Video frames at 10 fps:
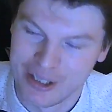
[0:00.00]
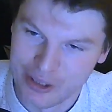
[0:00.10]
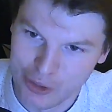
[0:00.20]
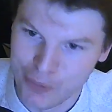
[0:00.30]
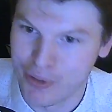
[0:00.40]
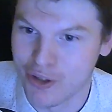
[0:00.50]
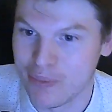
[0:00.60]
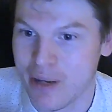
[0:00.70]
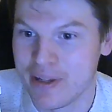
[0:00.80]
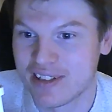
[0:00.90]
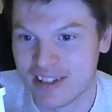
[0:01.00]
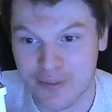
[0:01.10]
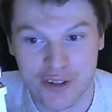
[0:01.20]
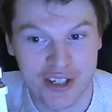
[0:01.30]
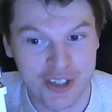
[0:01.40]
your product might be
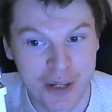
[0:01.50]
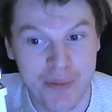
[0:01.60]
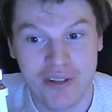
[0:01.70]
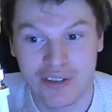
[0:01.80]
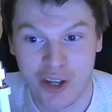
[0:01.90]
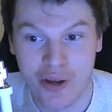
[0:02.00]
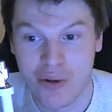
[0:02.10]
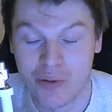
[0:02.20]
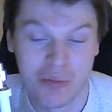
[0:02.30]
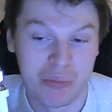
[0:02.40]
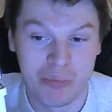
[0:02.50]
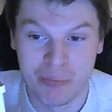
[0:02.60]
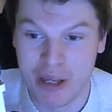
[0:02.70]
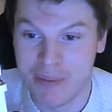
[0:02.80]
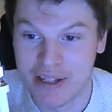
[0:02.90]
significantly cheaper, so
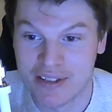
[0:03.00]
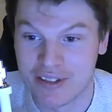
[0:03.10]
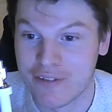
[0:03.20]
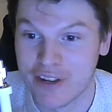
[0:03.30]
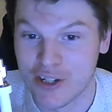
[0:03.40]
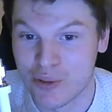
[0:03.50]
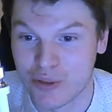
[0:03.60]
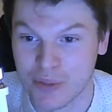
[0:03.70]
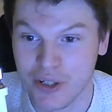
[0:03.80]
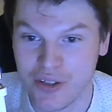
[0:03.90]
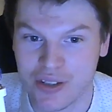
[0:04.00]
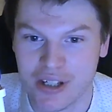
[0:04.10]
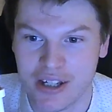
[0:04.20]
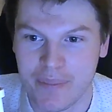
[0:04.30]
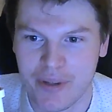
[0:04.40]
maybe it doesn't affect you as much,
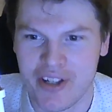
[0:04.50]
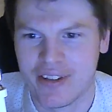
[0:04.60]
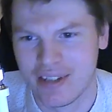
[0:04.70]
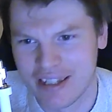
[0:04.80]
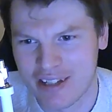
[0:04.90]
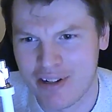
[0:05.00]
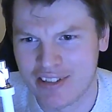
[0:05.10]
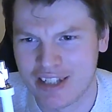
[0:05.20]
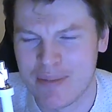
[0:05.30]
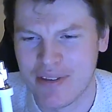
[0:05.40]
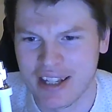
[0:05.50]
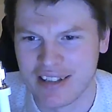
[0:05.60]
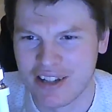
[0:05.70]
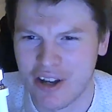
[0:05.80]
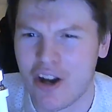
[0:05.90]
but in the grand scheme of things,
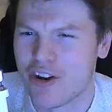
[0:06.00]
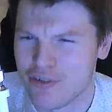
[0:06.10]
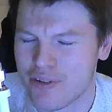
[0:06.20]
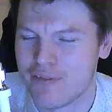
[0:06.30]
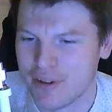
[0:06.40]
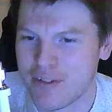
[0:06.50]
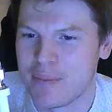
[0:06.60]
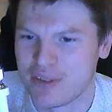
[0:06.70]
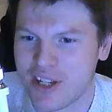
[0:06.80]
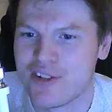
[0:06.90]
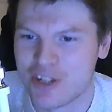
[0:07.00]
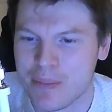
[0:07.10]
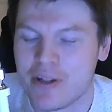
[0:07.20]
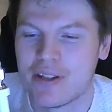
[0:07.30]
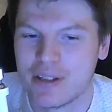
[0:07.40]
they're not 150% cheaper.